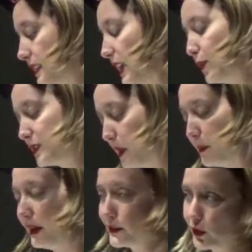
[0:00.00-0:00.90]
that it was
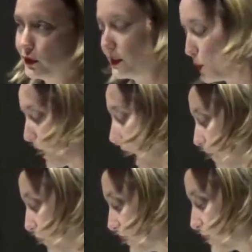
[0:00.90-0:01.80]
maybe turned into a Catholic